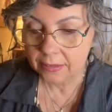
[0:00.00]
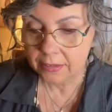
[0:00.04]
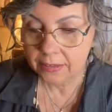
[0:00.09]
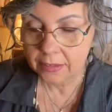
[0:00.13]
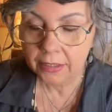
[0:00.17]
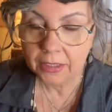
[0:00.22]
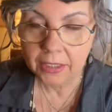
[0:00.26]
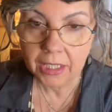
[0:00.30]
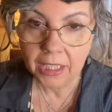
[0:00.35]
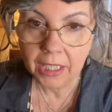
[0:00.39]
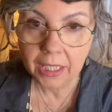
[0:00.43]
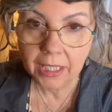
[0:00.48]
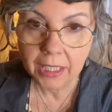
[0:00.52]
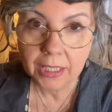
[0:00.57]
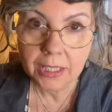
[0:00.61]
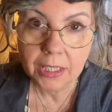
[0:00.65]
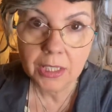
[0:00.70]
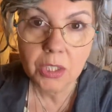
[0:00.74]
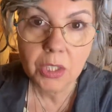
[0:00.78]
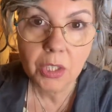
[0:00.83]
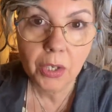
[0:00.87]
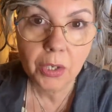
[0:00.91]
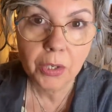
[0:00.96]
Okay,
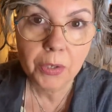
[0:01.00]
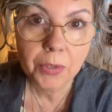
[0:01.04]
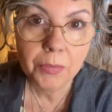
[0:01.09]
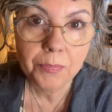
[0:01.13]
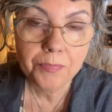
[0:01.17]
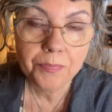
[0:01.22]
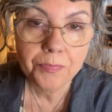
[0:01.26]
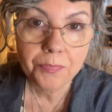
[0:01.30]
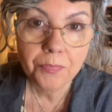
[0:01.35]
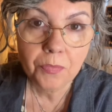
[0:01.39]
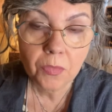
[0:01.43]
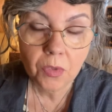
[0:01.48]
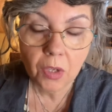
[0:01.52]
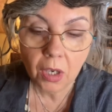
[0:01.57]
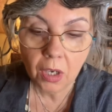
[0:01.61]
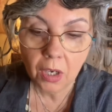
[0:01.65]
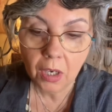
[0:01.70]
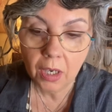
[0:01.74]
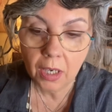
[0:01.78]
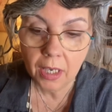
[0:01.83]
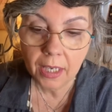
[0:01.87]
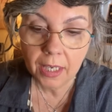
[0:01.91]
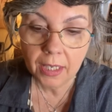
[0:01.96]
so
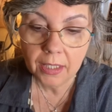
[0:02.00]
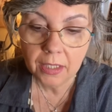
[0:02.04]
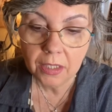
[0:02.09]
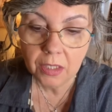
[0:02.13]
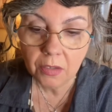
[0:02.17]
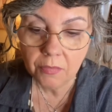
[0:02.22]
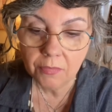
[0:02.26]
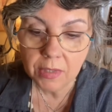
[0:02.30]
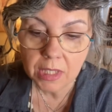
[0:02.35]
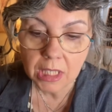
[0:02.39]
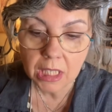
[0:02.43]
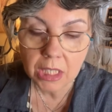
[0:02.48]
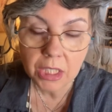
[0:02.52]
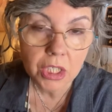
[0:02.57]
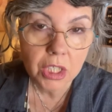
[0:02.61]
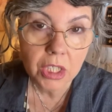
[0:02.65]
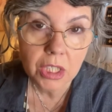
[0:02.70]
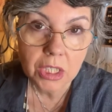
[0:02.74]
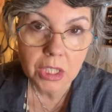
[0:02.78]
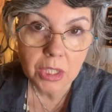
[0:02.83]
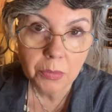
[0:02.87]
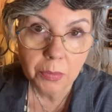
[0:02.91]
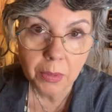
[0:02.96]
I had a
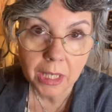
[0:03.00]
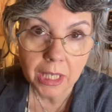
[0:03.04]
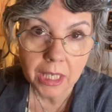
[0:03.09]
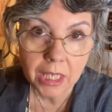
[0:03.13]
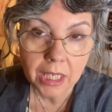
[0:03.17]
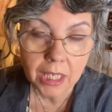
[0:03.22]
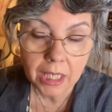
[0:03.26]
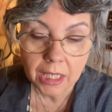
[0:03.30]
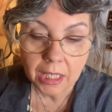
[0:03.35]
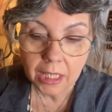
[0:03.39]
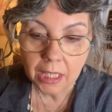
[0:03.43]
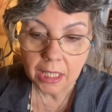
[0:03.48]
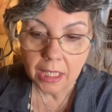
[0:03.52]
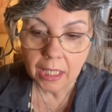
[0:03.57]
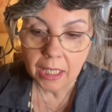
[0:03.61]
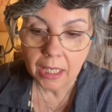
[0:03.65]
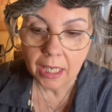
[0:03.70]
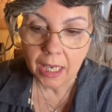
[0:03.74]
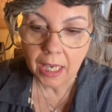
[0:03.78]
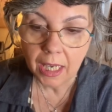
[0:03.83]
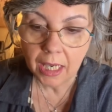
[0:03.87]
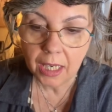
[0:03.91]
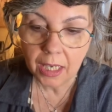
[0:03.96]
conversation this week
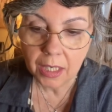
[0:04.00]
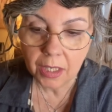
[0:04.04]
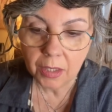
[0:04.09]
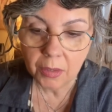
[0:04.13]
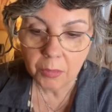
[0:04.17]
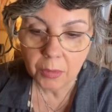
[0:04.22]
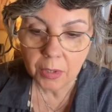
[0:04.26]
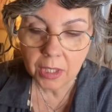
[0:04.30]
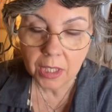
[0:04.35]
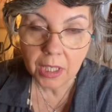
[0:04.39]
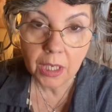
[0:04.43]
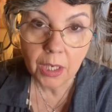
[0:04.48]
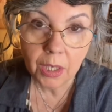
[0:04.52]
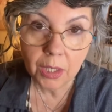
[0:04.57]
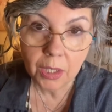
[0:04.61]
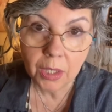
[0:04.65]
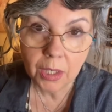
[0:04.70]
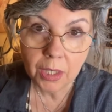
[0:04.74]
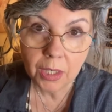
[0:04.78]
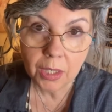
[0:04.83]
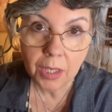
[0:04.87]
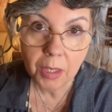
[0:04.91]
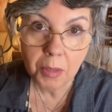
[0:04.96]
with a
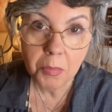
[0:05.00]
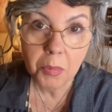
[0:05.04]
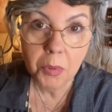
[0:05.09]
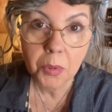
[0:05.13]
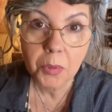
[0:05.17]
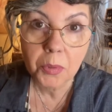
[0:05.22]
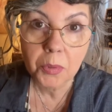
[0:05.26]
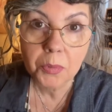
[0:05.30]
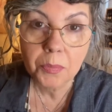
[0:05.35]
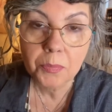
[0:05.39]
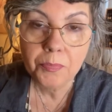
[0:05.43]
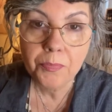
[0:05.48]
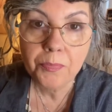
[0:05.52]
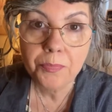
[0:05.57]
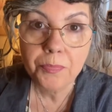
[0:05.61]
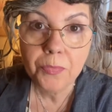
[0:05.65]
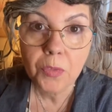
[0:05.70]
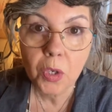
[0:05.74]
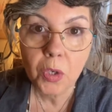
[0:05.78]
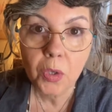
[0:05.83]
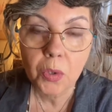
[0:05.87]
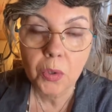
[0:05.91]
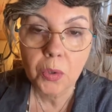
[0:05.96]
younger couple
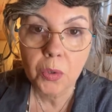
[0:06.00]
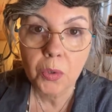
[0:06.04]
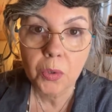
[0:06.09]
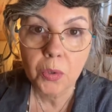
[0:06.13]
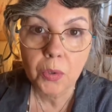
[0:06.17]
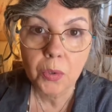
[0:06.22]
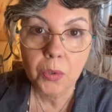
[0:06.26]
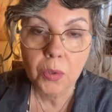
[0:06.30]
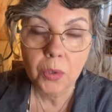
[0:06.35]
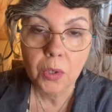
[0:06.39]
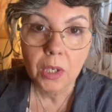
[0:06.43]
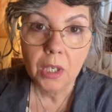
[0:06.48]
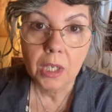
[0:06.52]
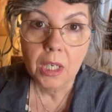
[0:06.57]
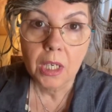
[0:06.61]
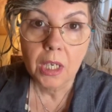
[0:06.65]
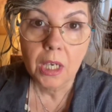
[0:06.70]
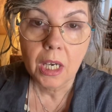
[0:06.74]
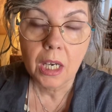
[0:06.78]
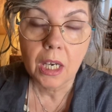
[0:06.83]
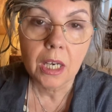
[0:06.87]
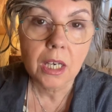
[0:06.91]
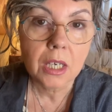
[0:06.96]
who
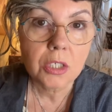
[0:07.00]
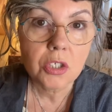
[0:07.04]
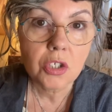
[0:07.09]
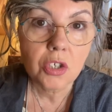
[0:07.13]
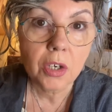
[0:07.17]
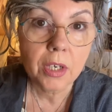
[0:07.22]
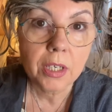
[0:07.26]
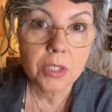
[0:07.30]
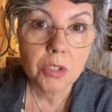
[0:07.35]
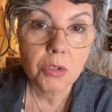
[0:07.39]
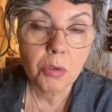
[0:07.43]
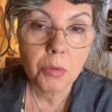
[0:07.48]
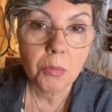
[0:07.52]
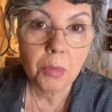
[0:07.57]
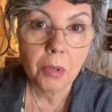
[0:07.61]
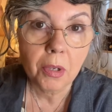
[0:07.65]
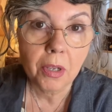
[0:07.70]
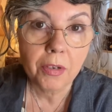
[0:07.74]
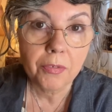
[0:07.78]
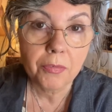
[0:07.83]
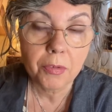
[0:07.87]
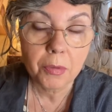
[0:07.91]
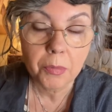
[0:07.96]
are trying to
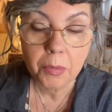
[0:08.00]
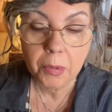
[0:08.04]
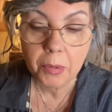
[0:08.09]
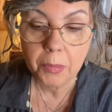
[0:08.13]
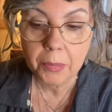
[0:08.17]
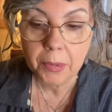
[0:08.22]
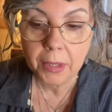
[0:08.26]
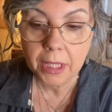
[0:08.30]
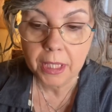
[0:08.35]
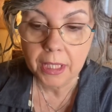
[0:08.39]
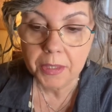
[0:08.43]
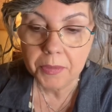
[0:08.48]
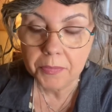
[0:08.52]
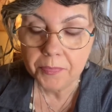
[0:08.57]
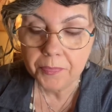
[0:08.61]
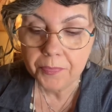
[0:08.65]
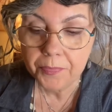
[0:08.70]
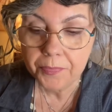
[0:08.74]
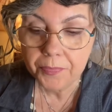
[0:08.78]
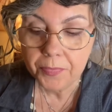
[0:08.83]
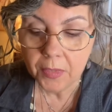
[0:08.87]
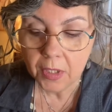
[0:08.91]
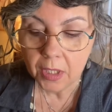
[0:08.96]
apply for a property,
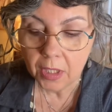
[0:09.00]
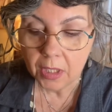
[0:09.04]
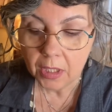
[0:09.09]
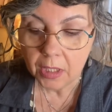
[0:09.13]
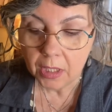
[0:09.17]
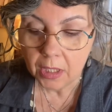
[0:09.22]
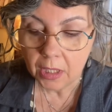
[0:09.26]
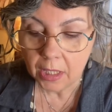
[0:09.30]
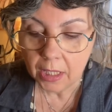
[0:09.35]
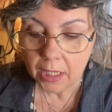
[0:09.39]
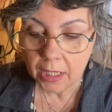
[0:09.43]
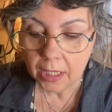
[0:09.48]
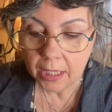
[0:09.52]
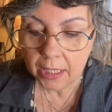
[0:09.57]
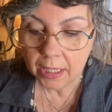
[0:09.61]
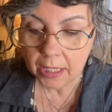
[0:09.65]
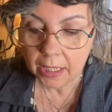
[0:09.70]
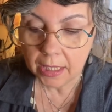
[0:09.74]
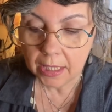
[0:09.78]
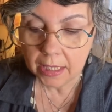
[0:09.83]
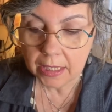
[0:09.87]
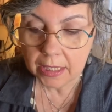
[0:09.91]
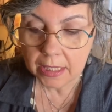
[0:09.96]

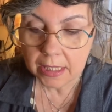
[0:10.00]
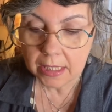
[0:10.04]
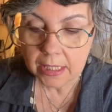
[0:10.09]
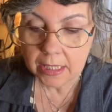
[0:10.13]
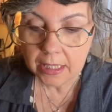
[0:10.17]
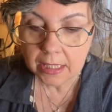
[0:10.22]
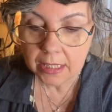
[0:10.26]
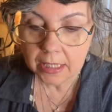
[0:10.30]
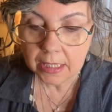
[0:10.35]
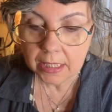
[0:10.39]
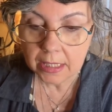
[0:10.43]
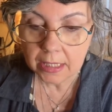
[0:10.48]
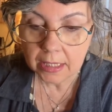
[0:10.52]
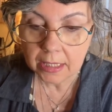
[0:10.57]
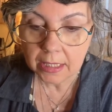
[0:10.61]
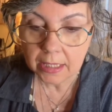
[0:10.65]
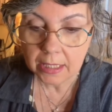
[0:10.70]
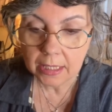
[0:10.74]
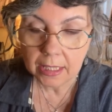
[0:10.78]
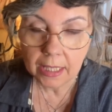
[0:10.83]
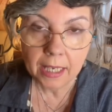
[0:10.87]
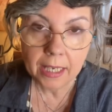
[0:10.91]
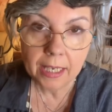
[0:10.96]
and
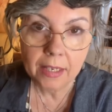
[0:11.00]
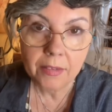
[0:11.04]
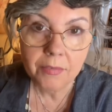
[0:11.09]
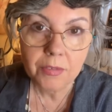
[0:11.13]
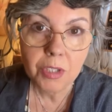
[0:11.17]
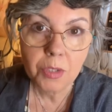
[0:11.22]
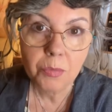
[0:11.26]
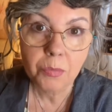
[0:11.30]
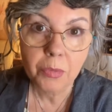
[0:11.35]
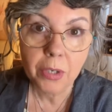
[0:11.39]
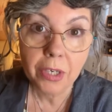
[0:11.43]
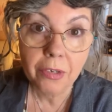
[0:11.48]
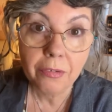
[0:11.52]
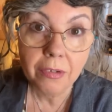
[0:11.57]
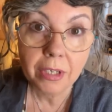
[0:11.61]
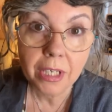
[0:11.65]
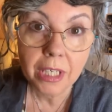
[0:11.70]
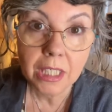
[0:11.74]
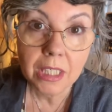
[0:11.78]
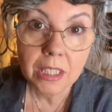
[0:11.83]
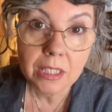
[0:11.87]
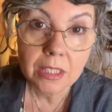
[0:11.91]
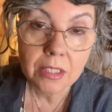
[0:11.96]
they have some rent
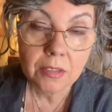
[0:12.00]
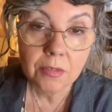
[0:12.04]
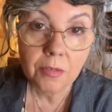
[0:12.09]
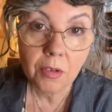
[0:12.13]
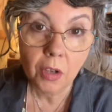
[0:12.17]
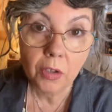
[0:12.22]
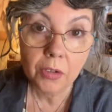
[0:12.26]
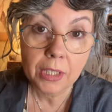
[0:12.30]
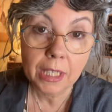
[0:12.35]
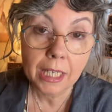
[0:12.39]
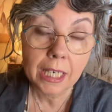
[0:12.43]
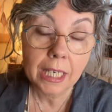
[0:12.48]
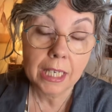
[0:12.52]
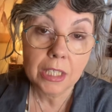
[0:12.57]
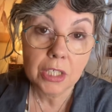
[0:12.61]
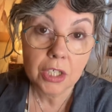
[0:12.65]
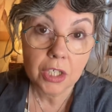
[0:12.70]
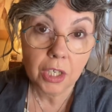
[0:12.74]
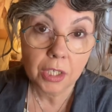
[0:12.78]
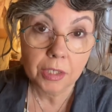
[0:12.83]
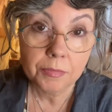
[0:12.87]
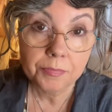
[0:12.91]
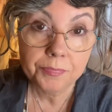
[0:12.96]
arrears on their ledger.